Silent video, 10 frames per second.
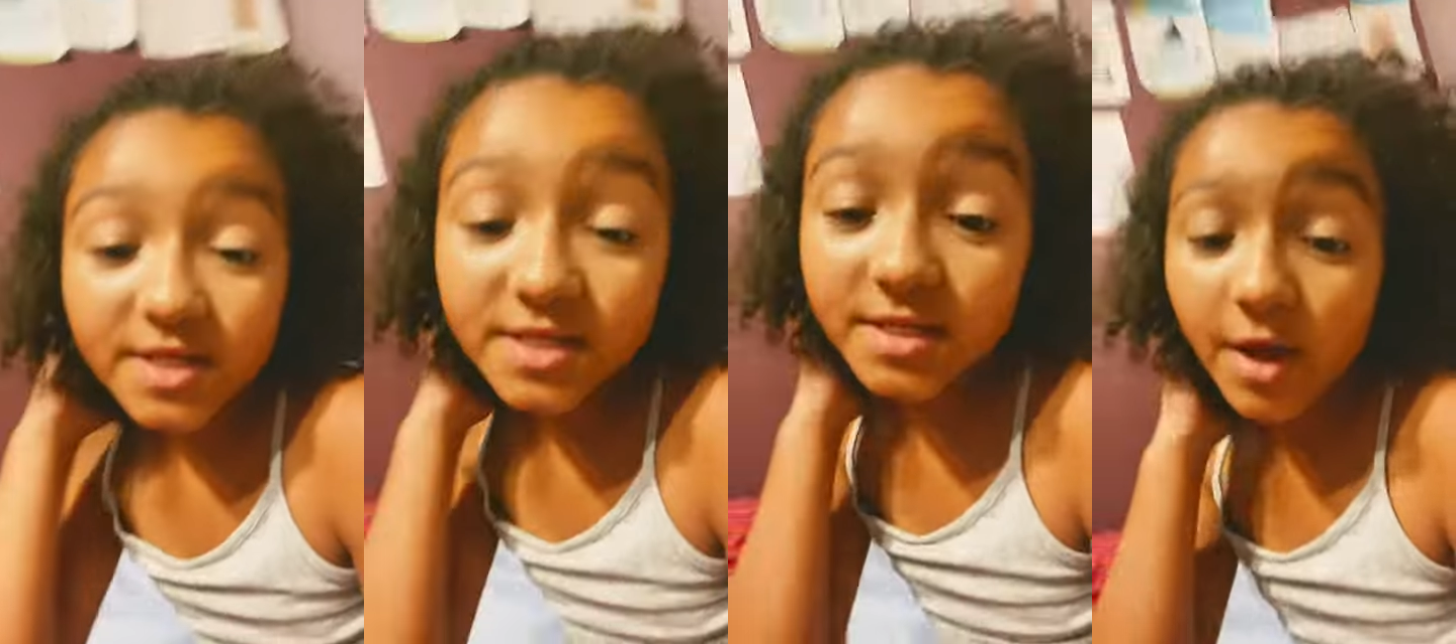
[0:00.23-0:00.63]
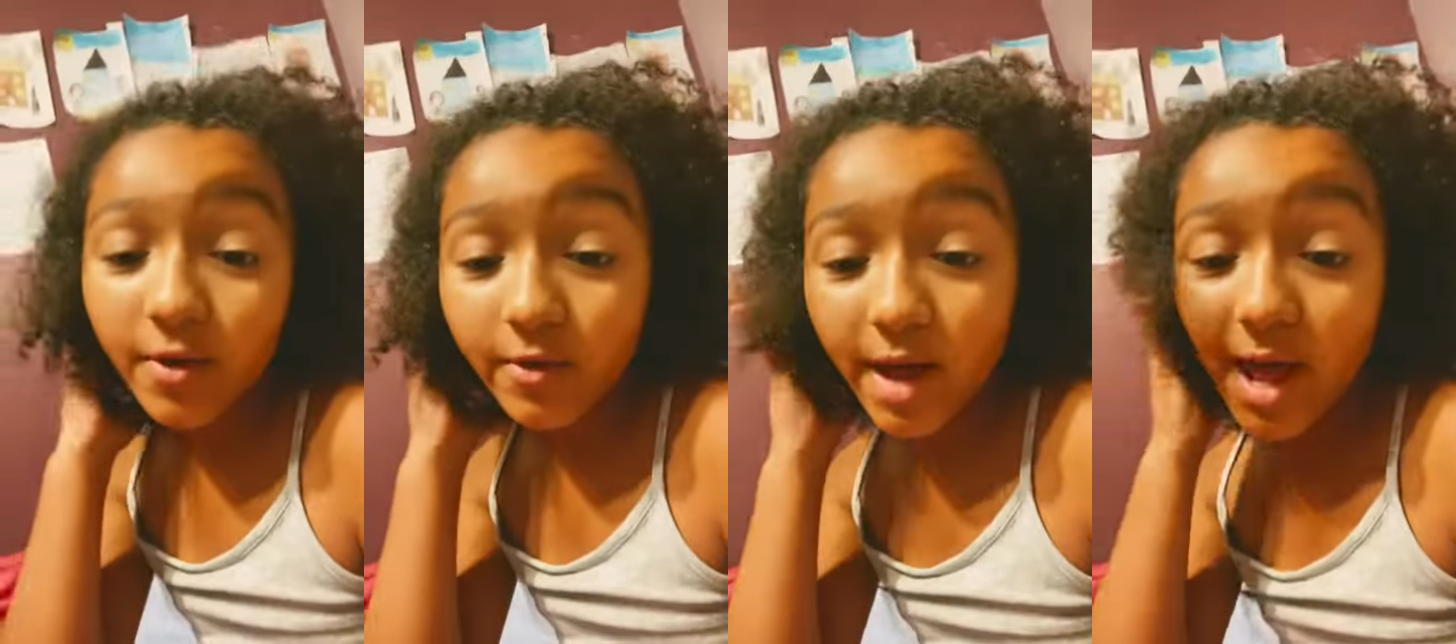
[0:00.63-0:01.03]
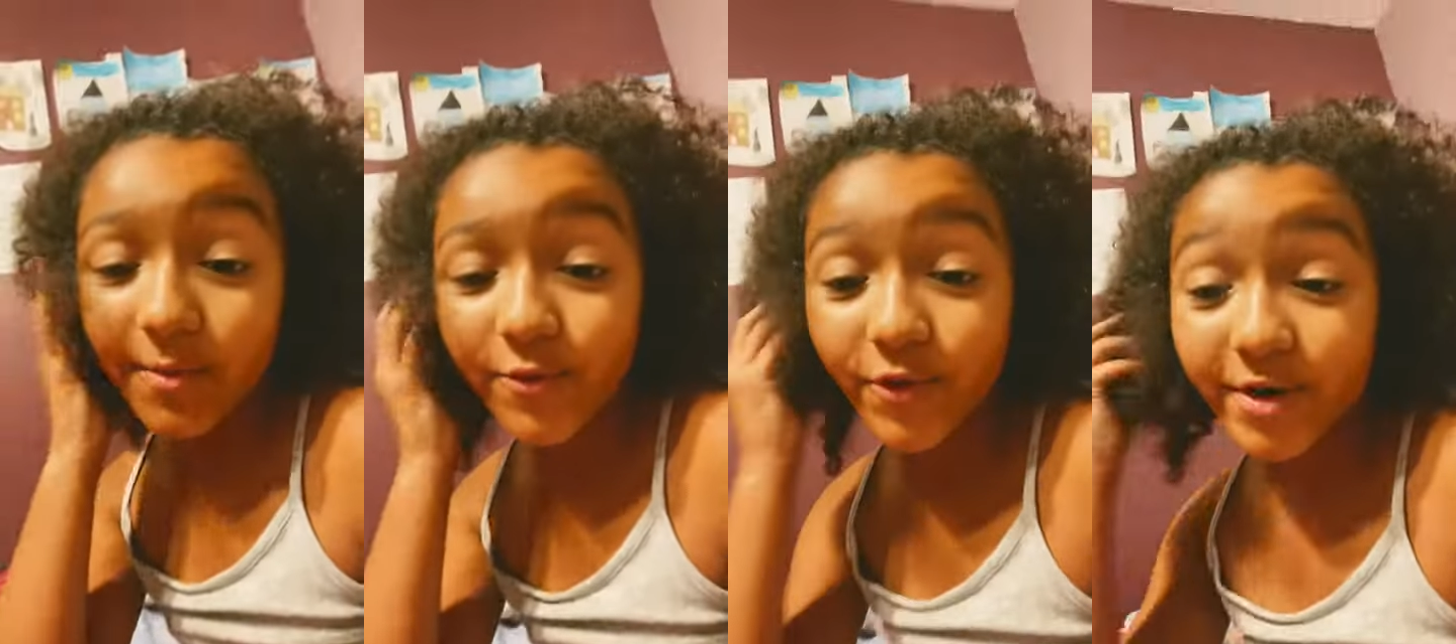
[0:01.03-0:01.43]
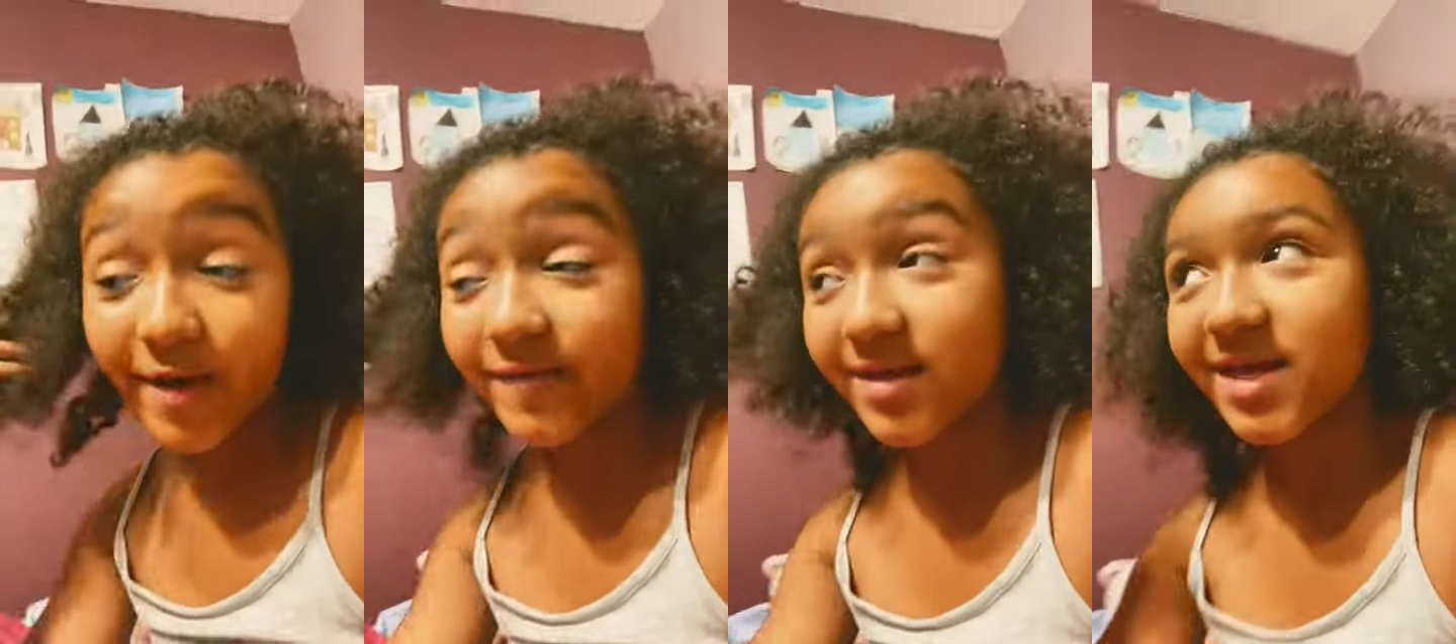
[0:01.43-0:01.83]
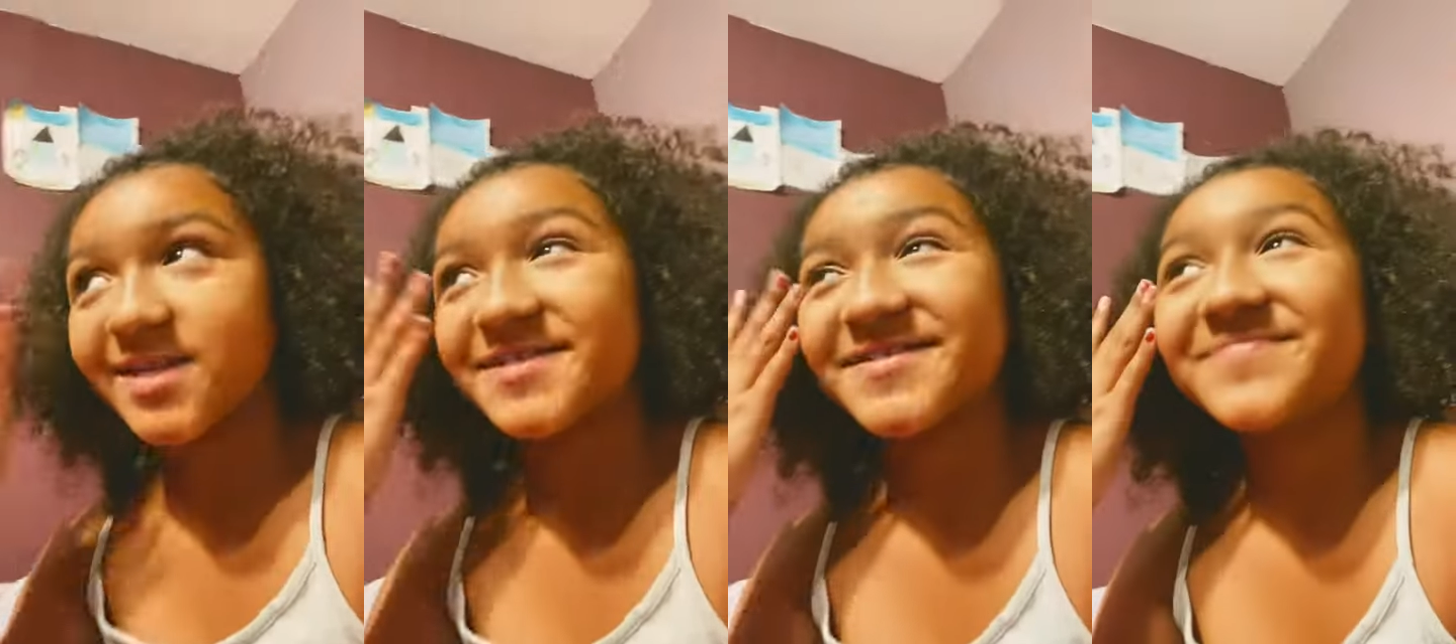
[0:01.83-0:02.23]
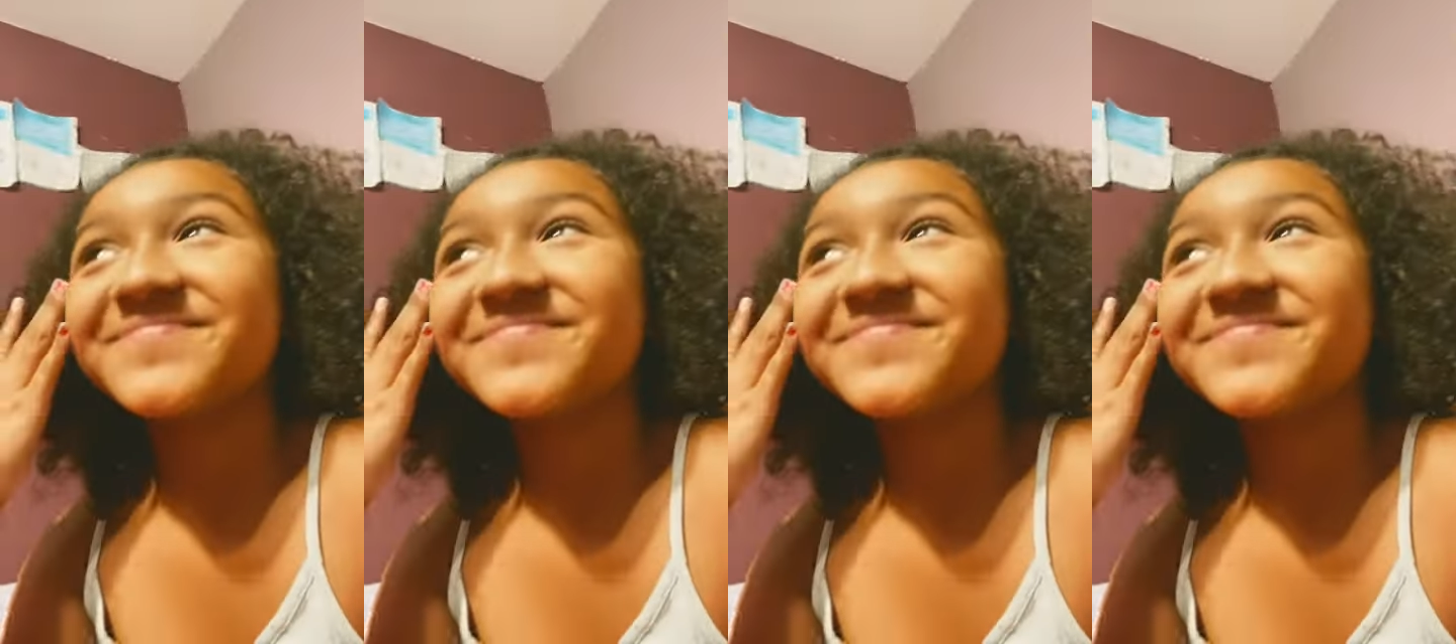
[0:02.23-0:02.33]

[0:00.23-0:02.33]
So, I'm going on vacation.